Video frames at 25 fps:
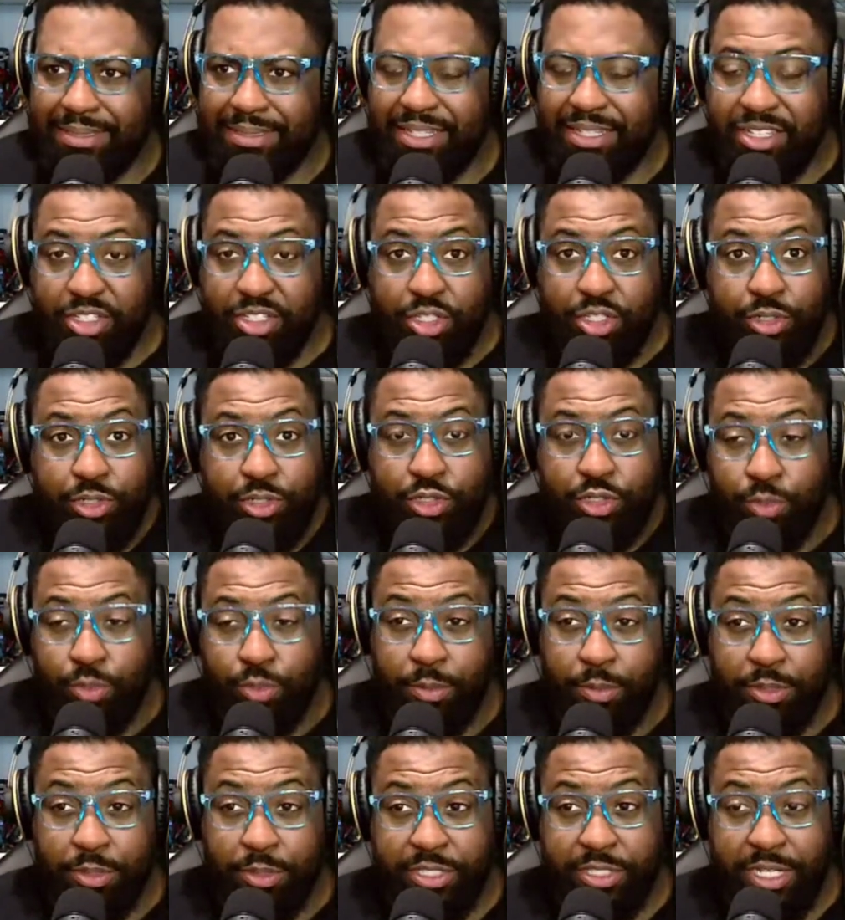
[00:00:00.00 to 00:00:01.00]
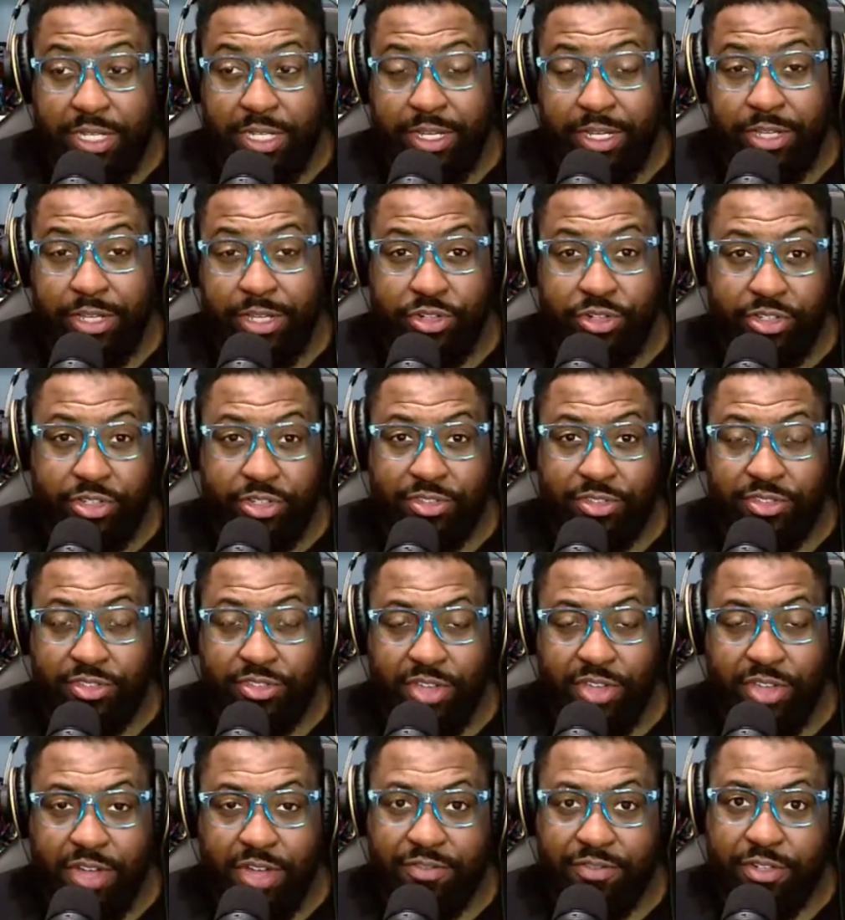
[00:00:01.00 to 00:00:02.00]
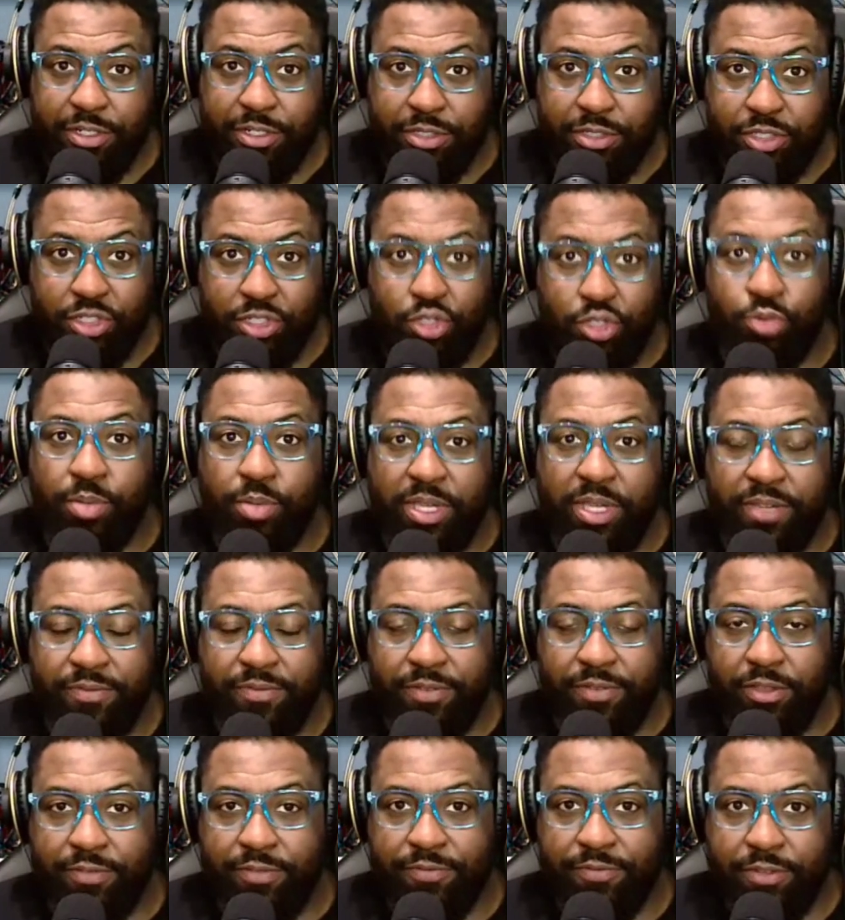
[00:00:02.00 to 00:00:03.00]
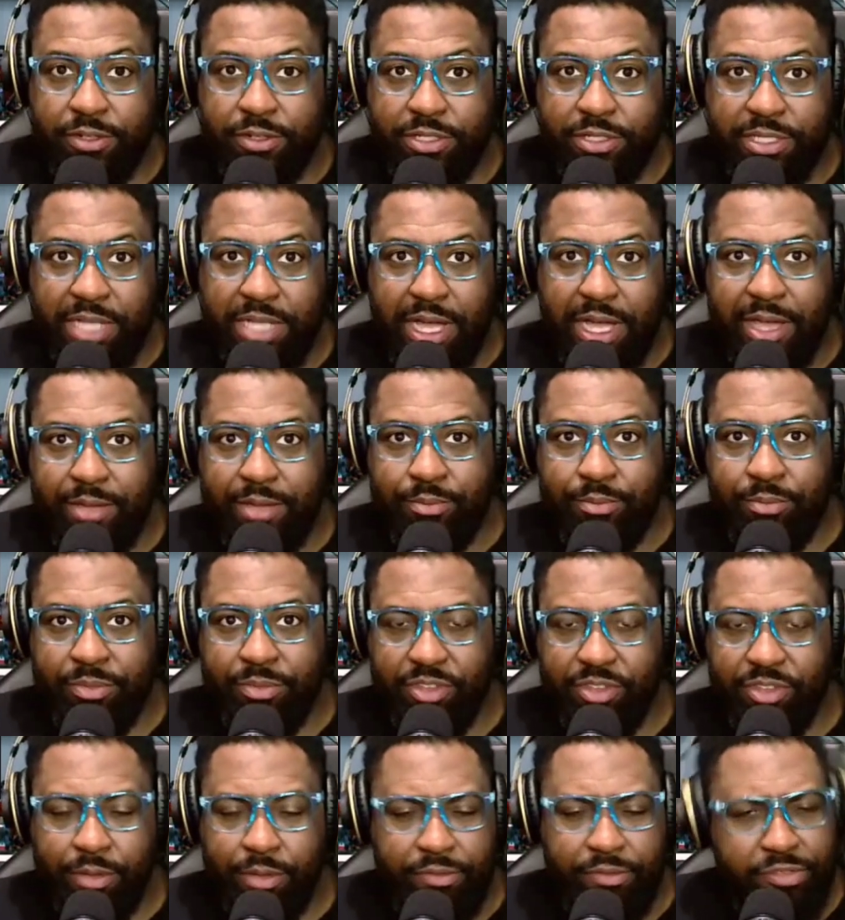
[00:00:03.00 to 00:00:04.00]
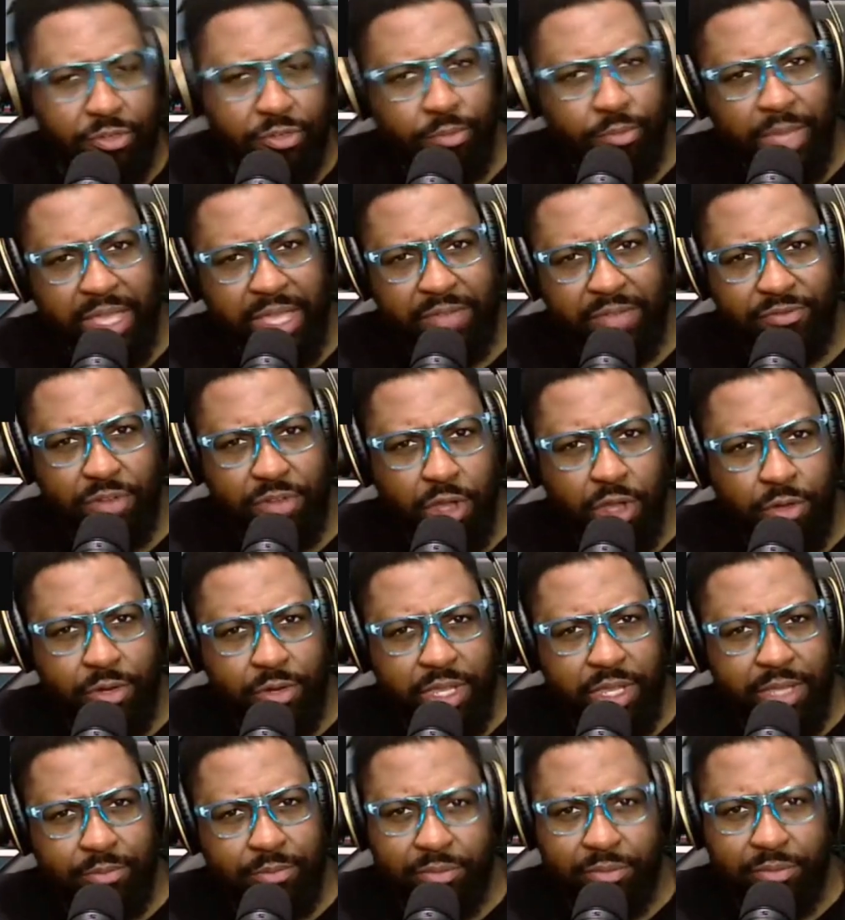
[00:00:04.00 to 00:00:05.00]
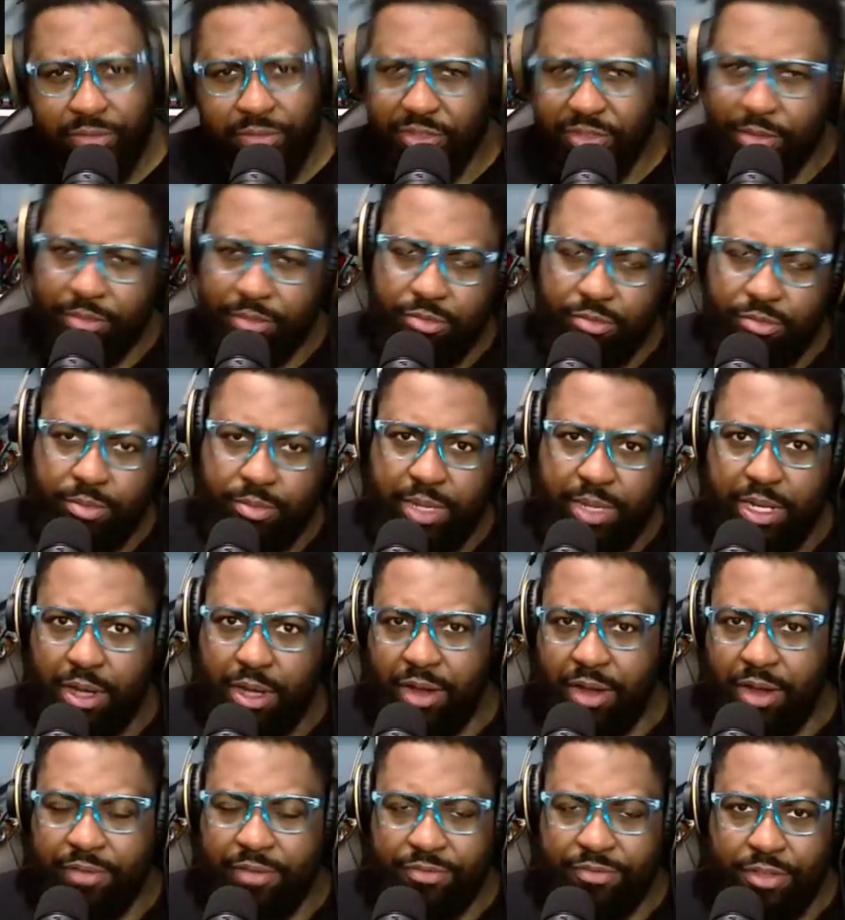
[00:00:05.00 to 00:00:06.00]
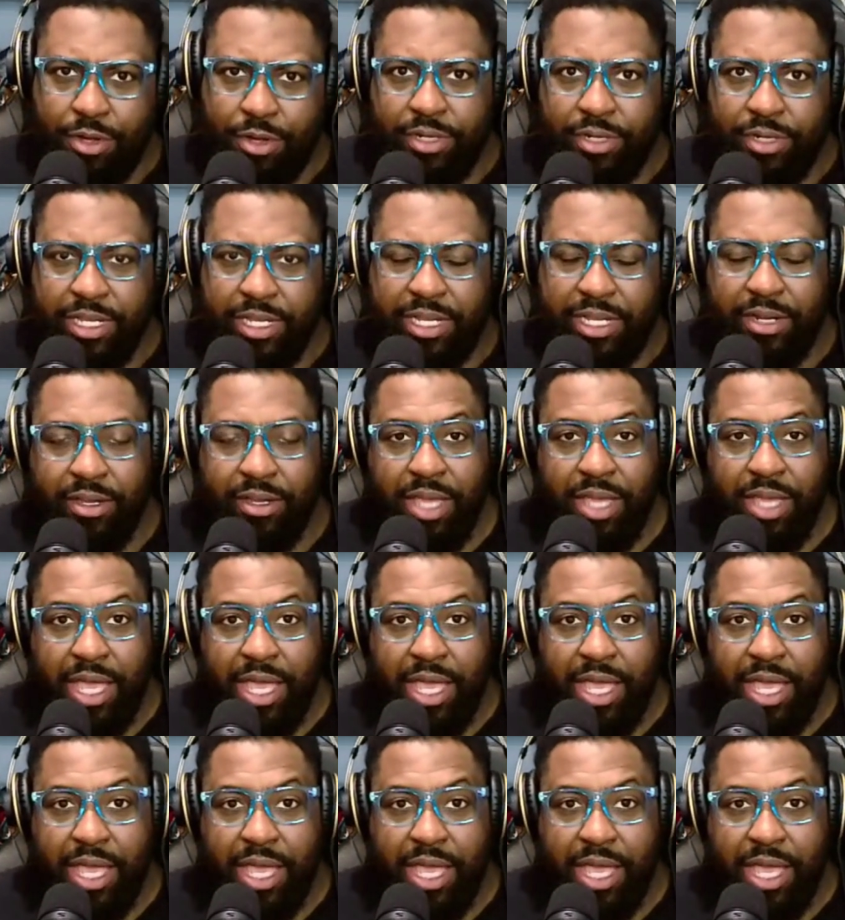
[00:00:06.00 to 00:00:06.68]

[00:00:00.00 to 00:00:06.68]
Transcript: So it's Super Bowl Sunday. You just discovered Tubi for the first time. Some of you may have known it. Some of you may not have known it.